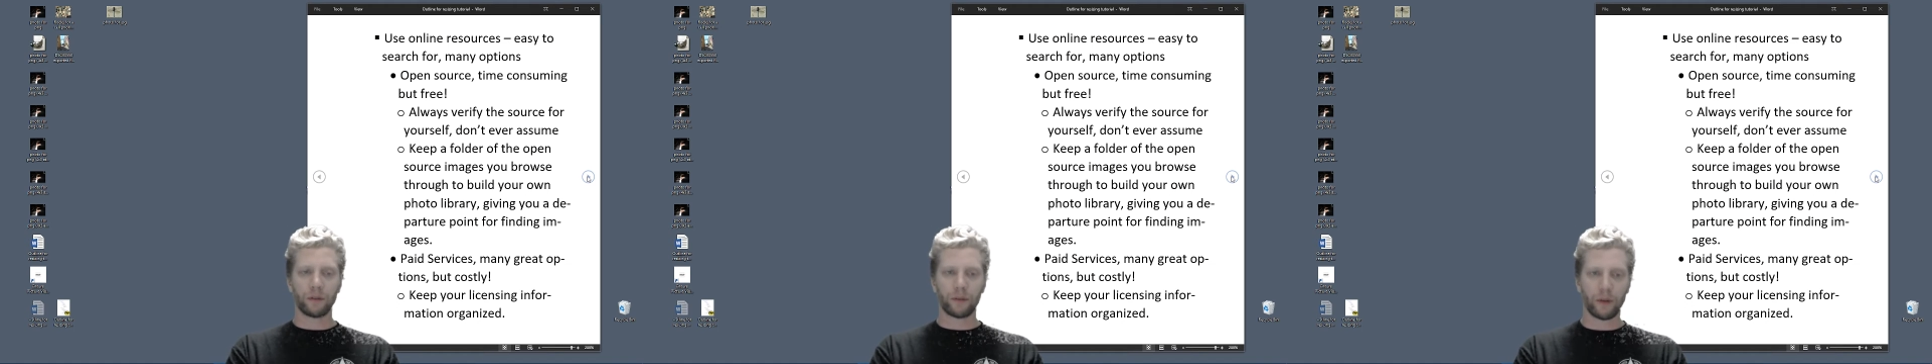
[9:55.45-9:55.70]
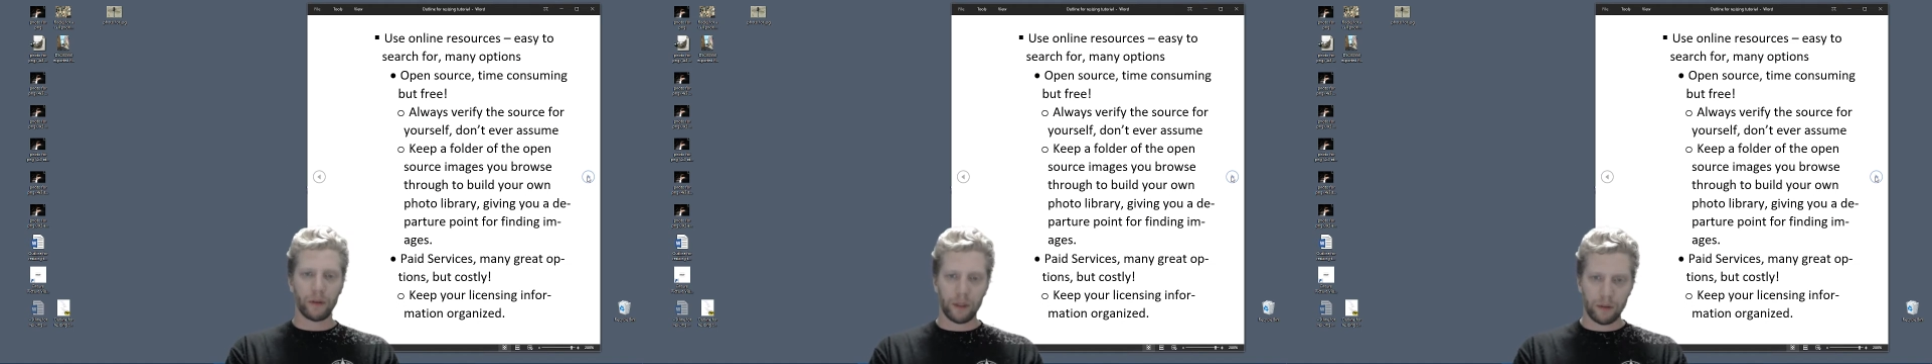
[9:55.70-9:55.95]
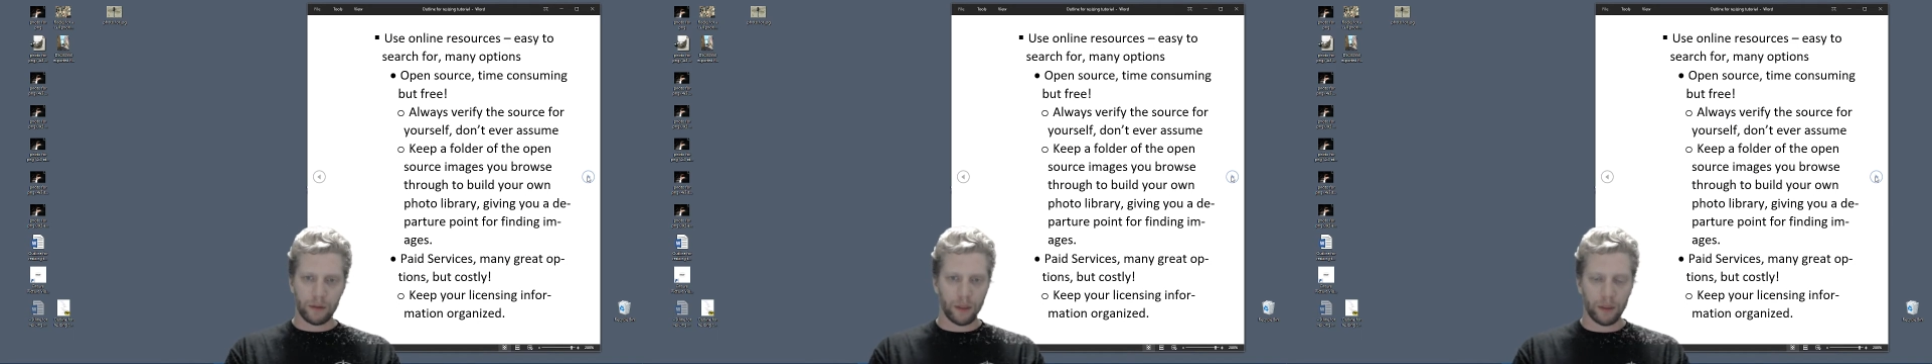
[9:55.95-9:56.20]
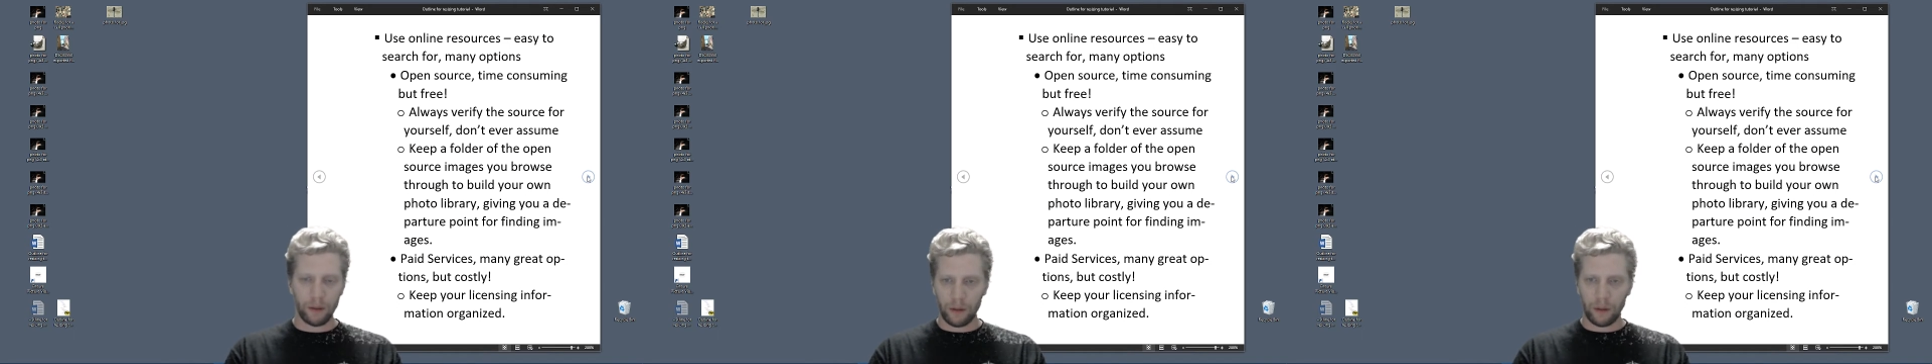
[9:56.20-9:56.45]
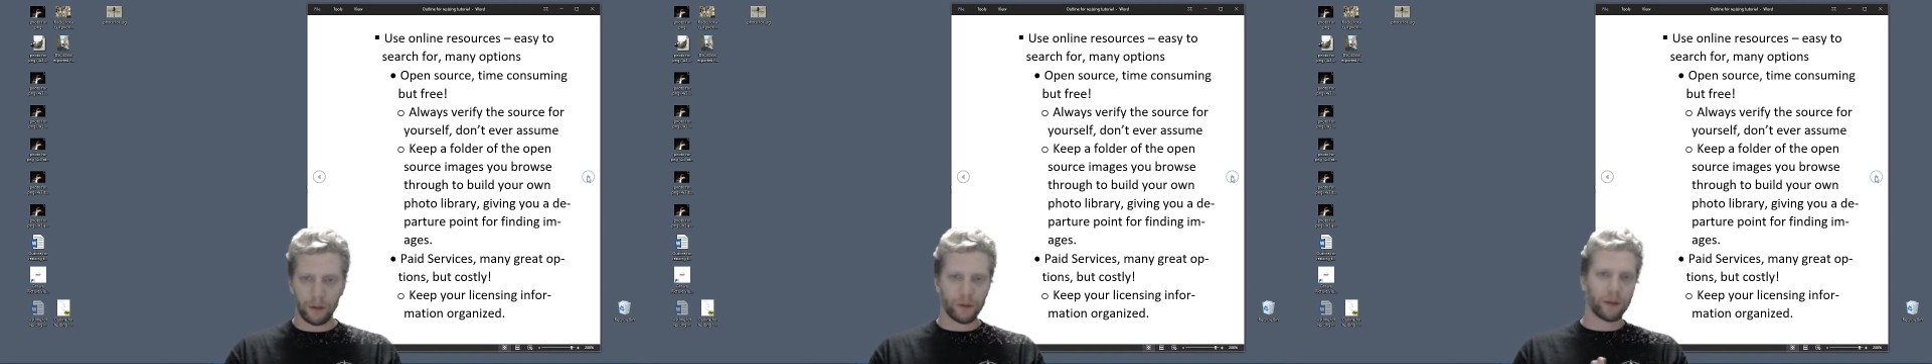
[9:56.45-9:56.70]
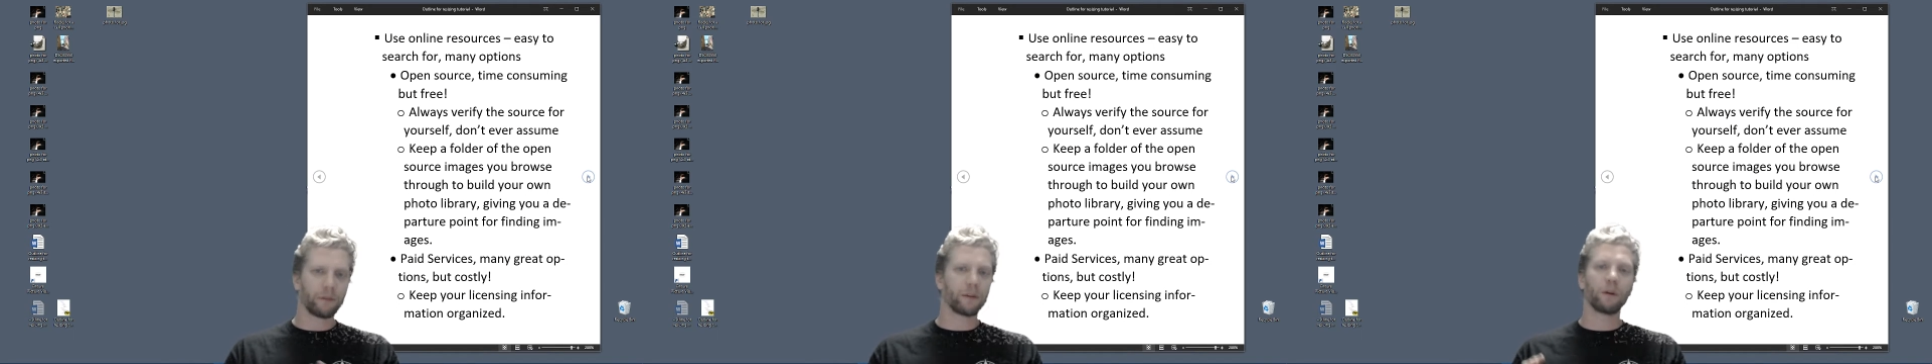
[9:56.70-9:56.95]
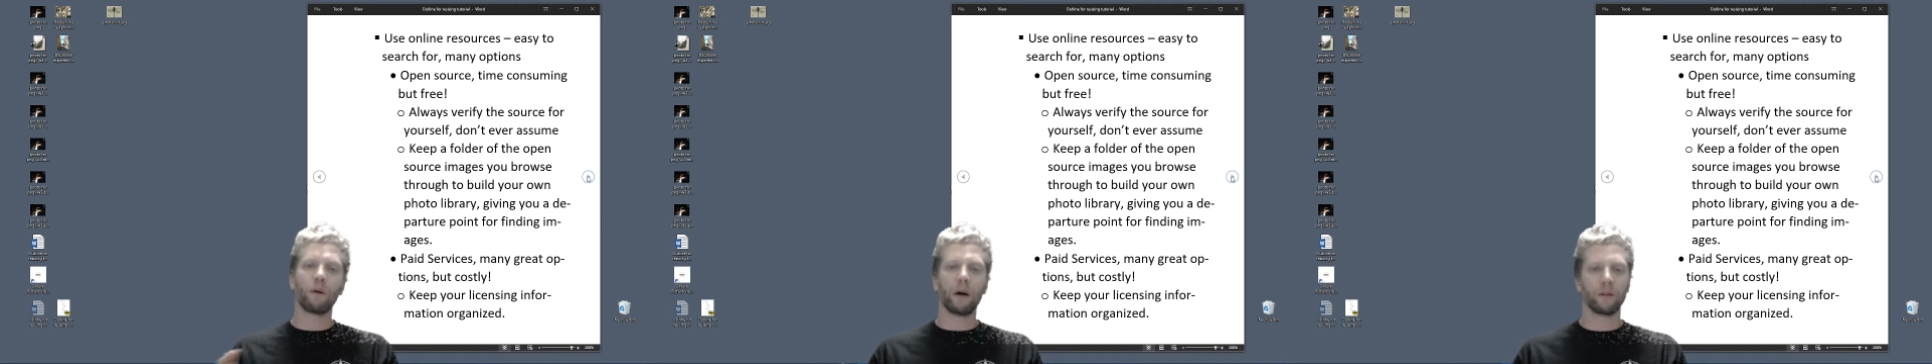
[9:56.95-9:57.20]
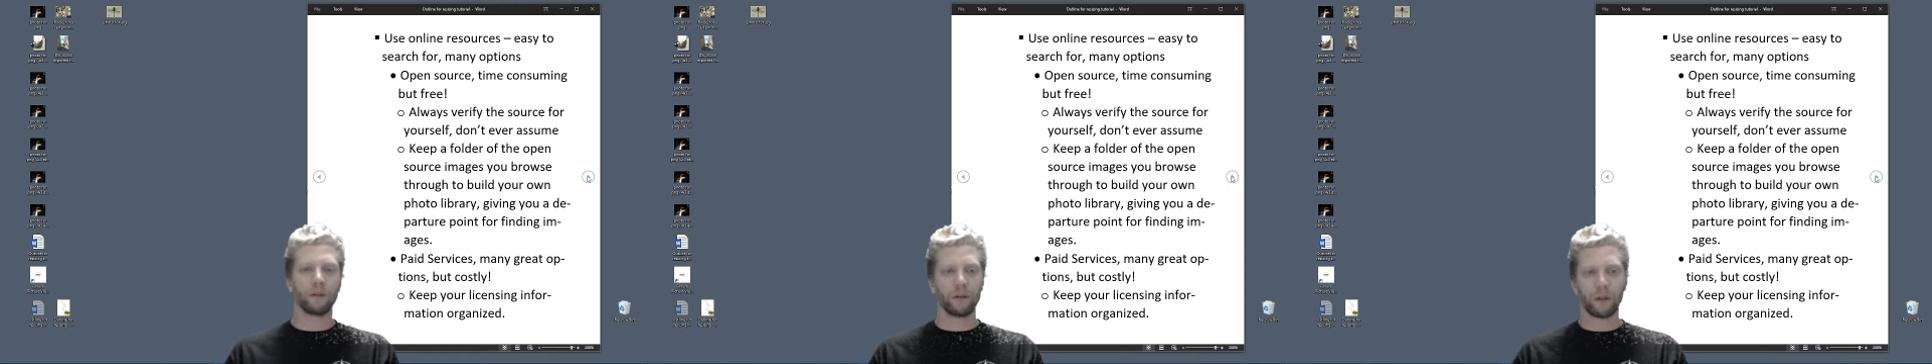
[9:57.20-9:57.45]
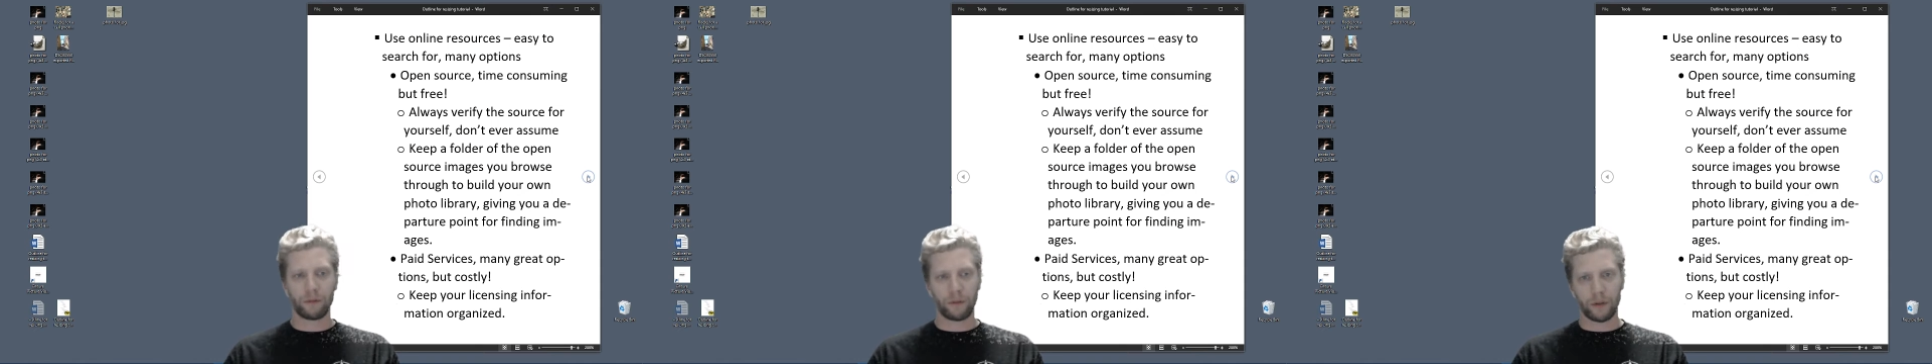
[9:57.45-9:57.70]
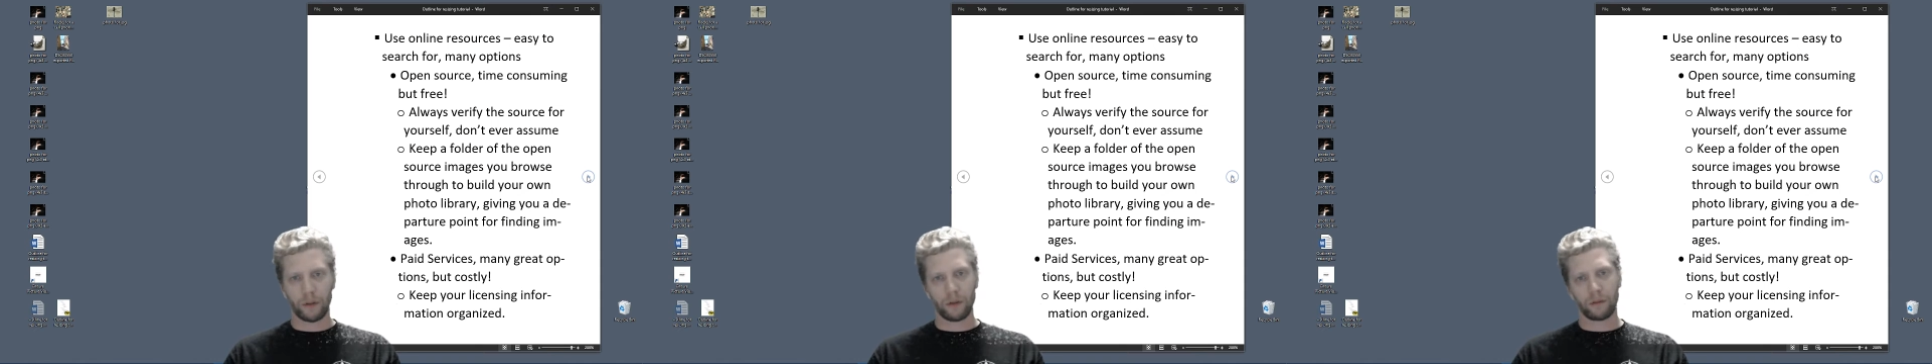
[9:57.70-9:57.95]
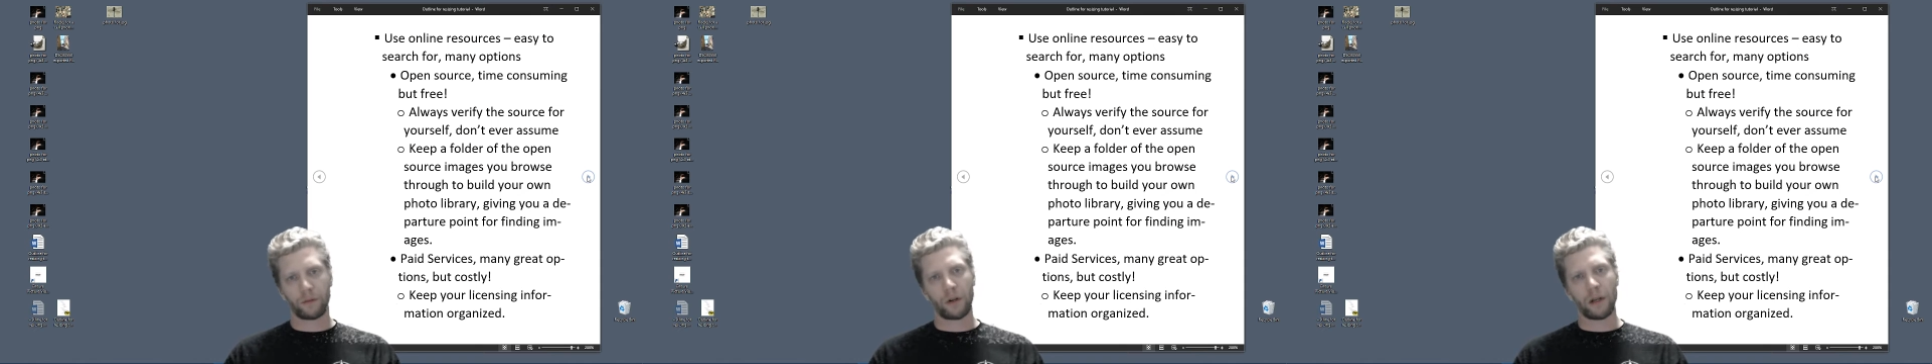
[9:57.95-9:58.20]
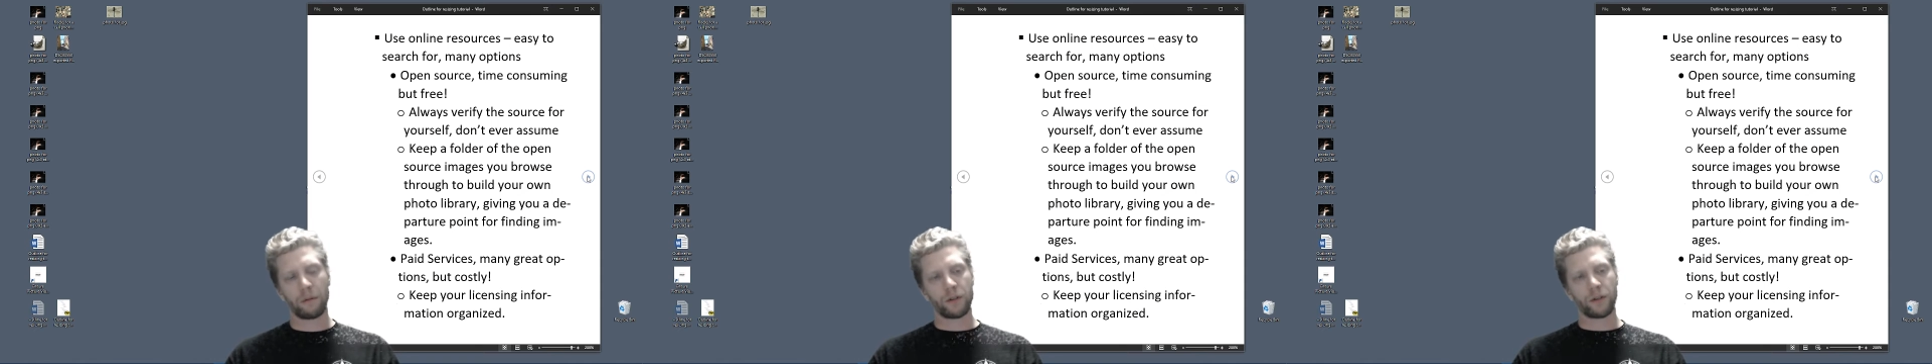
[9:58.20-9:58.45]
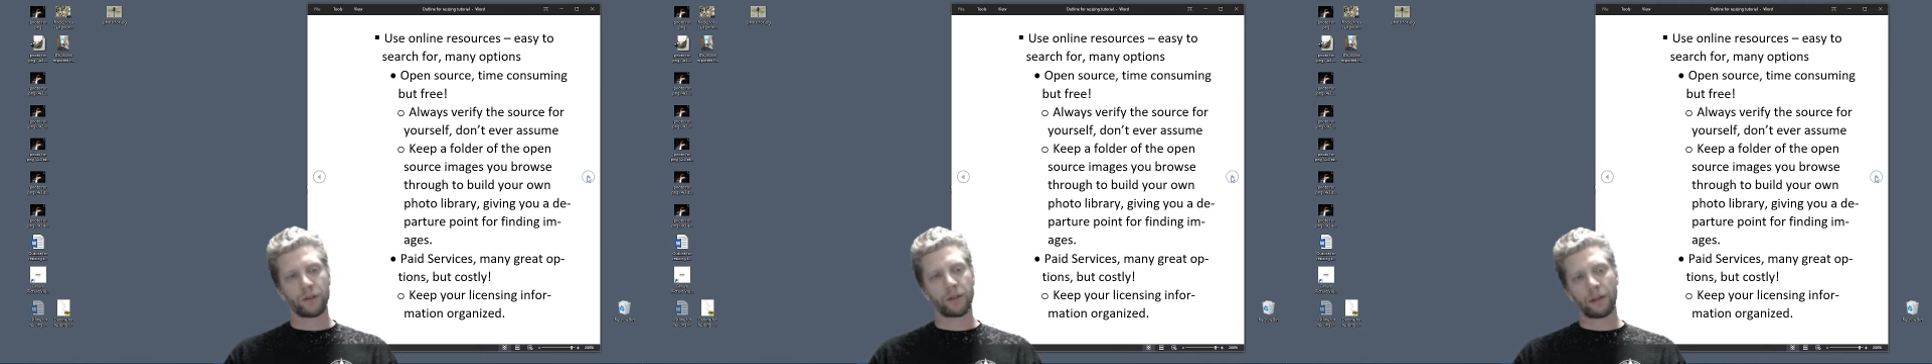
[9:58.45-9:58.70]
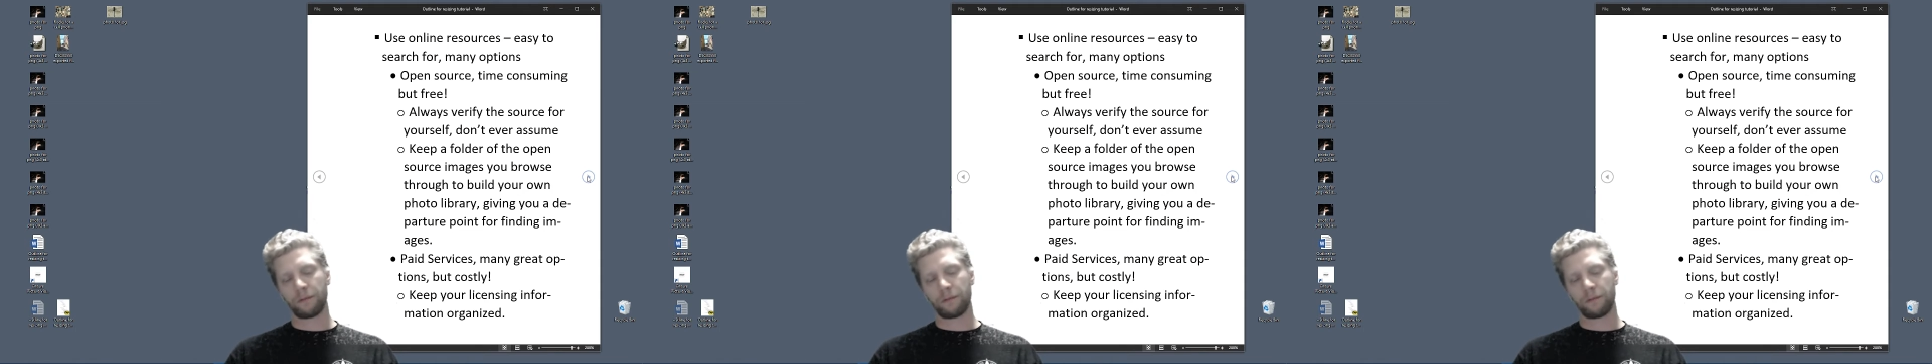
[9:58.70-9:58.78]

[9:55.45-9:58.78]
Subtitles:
so that you don't always have to go out and look for images.